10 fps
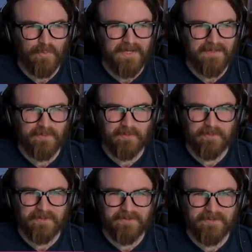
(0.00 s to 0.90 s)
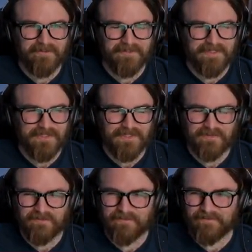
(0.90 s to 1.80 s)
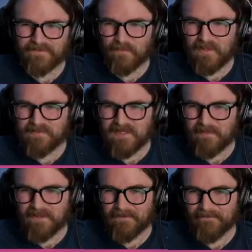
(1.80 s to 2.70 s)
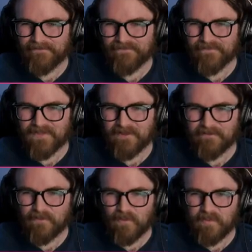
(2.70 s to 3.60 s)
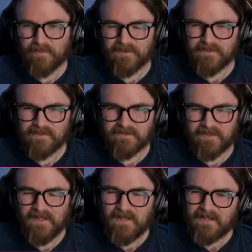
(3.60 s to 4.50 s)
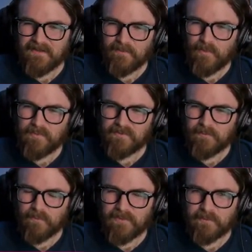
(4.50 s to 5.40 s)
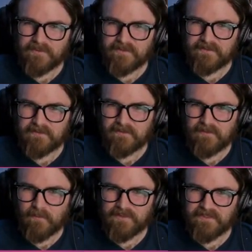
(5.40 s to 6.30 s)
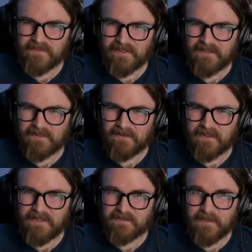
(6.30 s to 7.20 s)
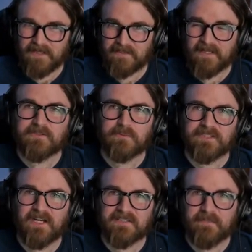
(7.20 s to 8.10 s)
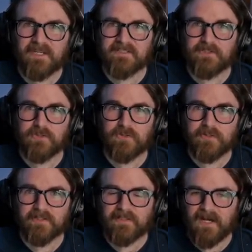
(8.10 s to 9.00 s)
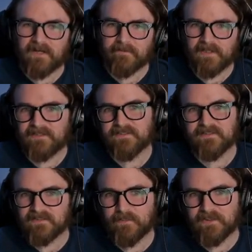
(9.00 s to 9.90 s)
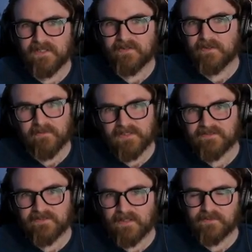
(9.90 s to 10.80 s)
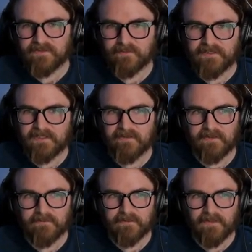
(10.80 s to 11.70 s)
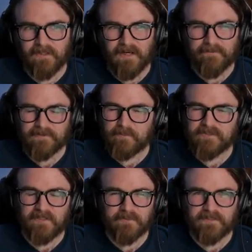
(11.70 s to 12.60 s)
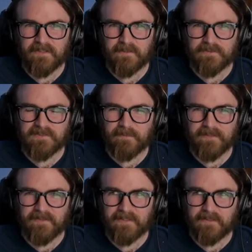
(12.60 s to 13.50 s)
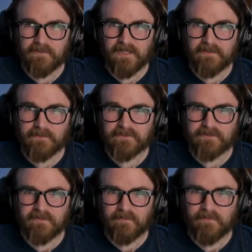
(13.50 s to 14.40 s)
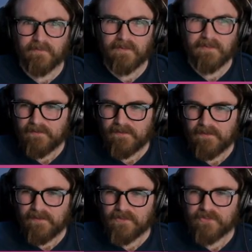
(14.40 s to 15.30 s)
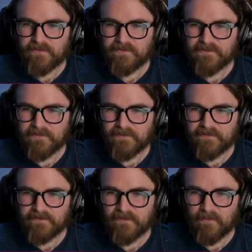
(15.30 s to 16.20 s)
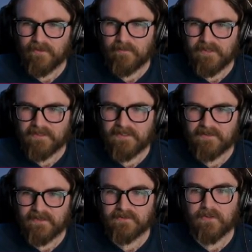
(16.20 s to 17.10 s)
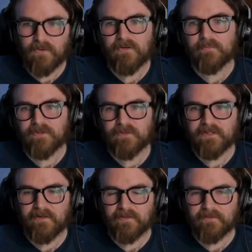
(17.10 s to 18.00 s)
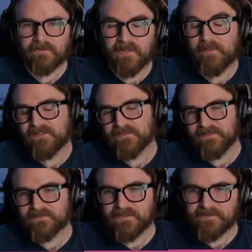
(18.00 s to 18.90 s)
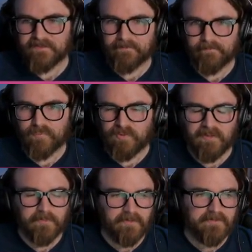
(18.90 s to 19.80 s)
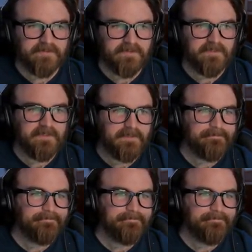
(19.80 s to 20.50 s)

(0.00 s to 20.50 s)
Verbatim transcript: Went in with a pretty clear intention of wipes happening, full wipe with each season. Yeah, what was, there was was it like cosmetics? I was cosmetics that you could unlock for that season that would carry over. That's that was the only carryover. Uh, for some reason, I was thinking there was something like you got to a certain uh, insurance tokens, Aurum and Cos. Oh, so Aurum carried over too. That makes sense because that's the premium currency. Yeah.